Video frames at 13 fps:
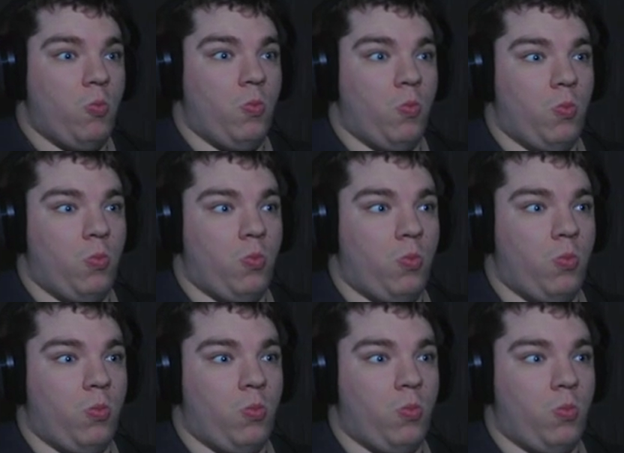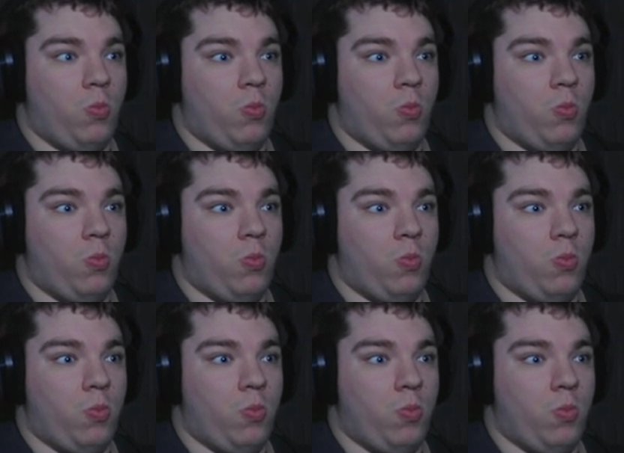
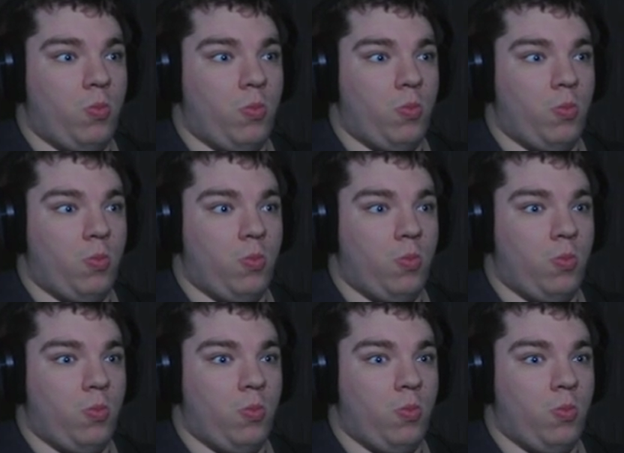Nothing is said.